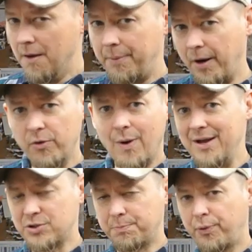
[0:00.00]
but
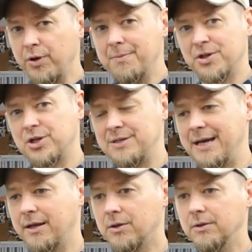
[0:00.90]
otherwise they're pretty much
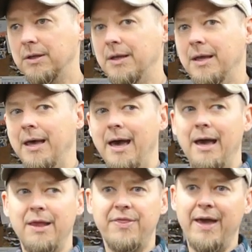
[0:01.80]
identical.
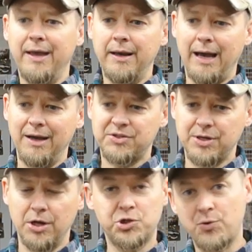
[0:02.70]
And then I
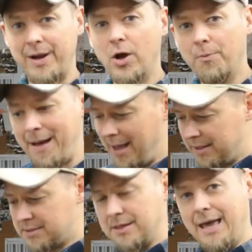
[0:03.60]
saw Drago
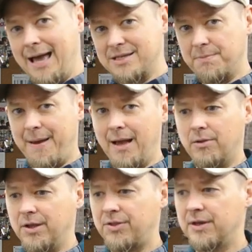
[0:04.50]
Bags has a pack
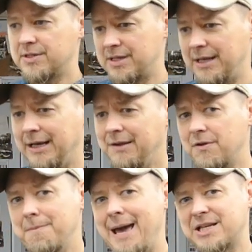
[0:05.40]
like this, and then
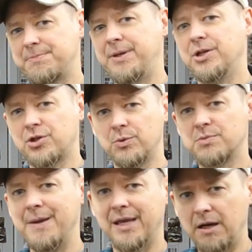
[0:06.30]
even Maxpedition was
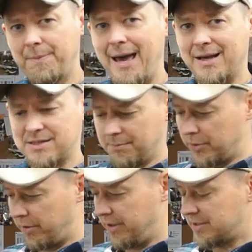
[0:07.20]
making a pack
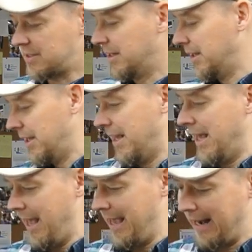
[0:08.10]
similar to this.
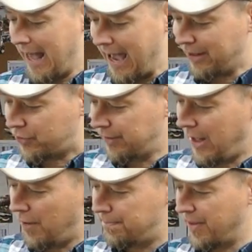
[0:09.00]
And I couldn't
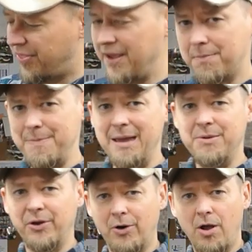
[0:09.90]
help but think maybe
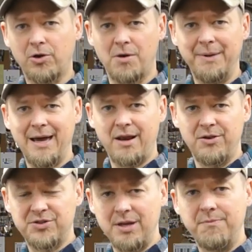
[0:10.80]
they're all coming out of
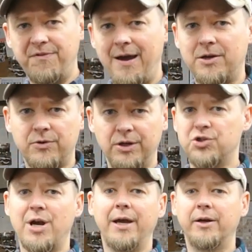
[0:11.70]
the same factory in
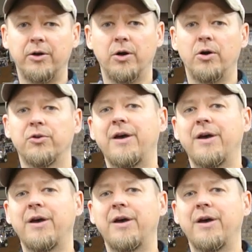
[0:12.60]
China or, or